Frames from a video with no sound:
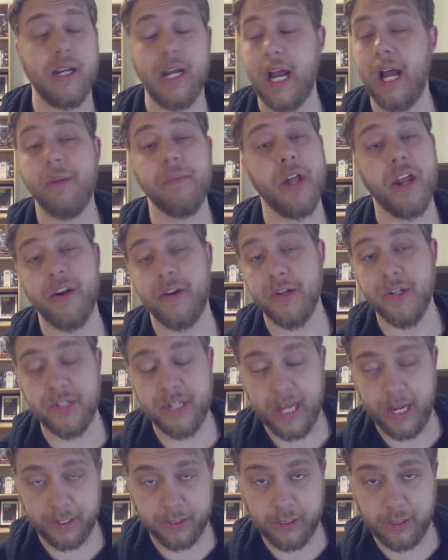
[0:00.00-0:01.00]
I'm not a
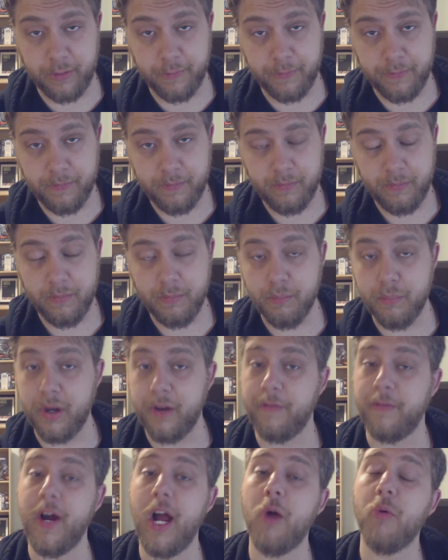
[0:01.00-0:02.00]
detective, but
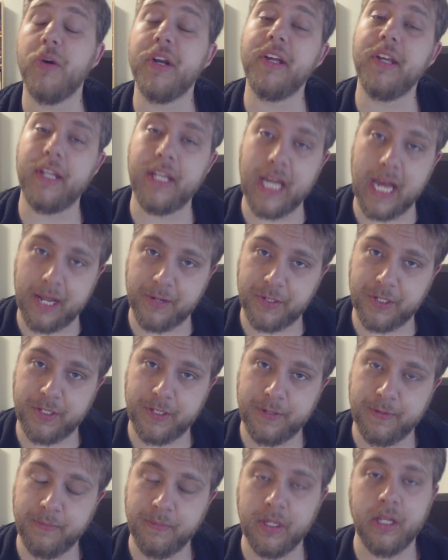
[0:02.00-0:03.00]
if I were to
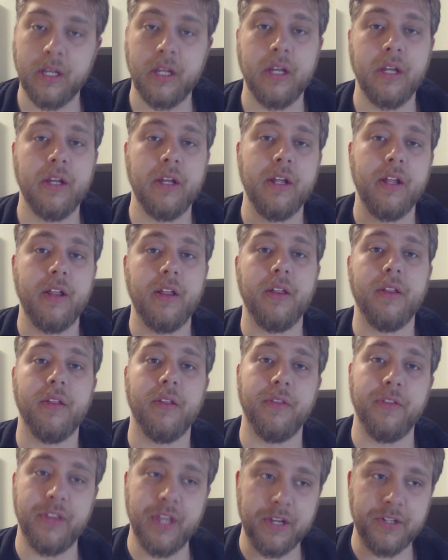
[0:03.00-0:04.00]
guess,
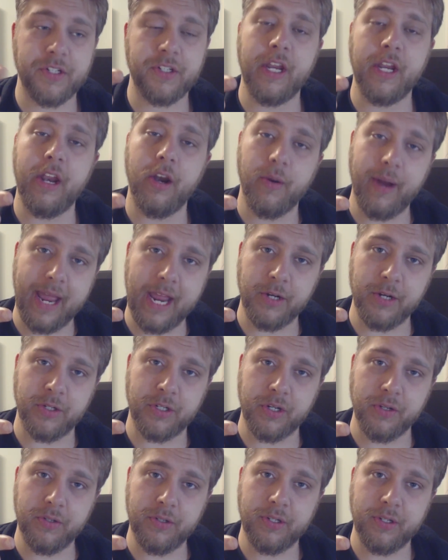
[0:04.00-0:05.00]
this here
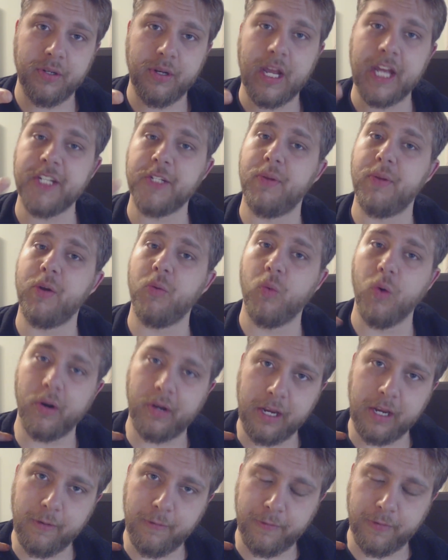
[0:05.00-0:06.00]
agent has been
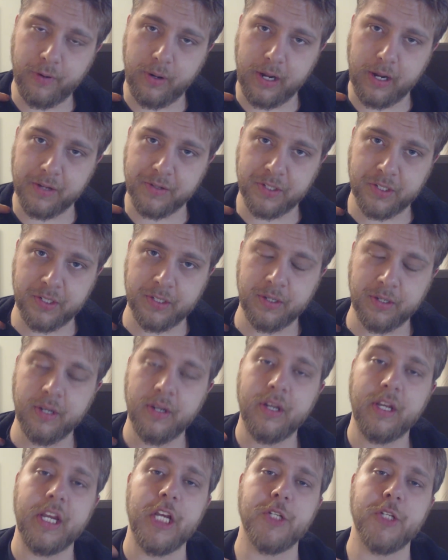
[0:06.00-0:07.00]
working for us.
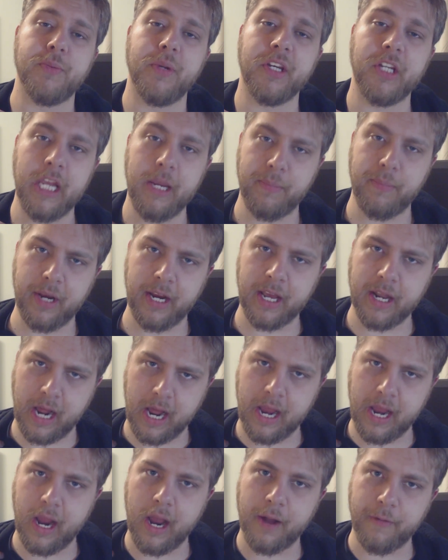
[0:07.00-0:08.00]
He's been keeping an
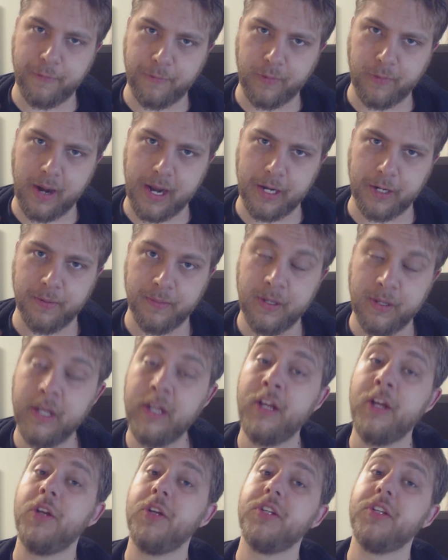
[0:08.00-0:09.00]
eye on Frank.
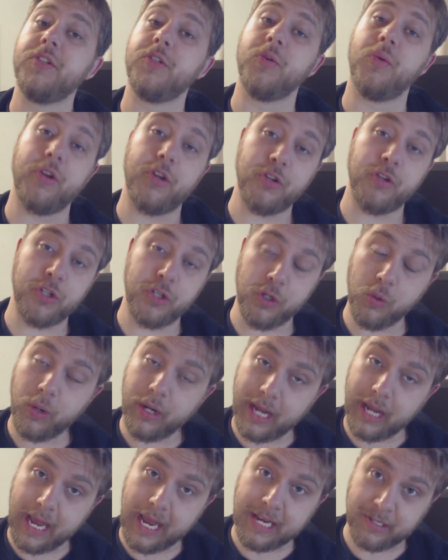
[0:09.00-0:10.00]
Soon as you
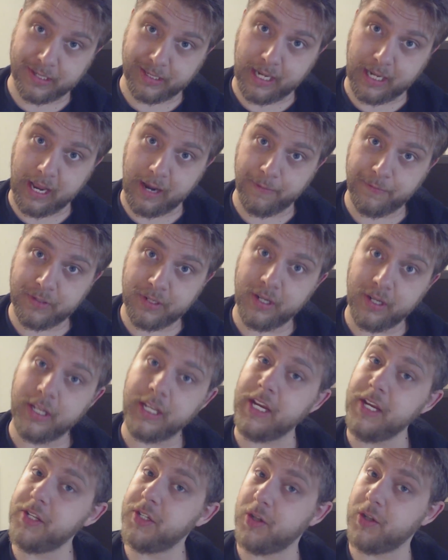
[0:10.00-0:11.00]
guys left,
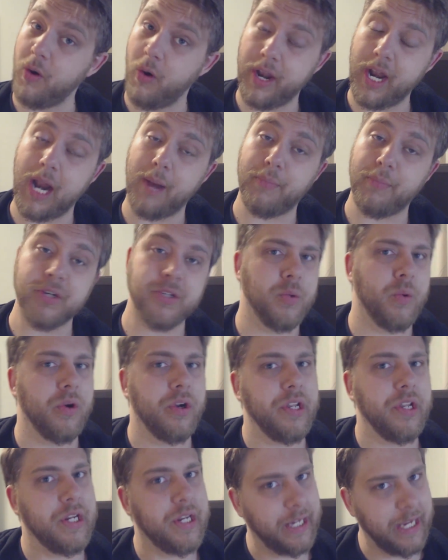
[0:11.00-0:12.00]
he saw an
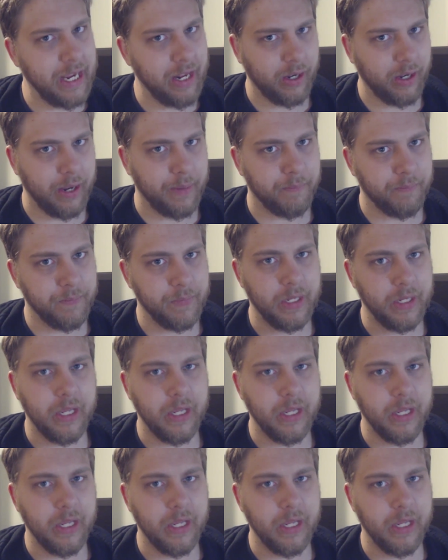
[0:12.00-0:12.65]
opportunity to kill him.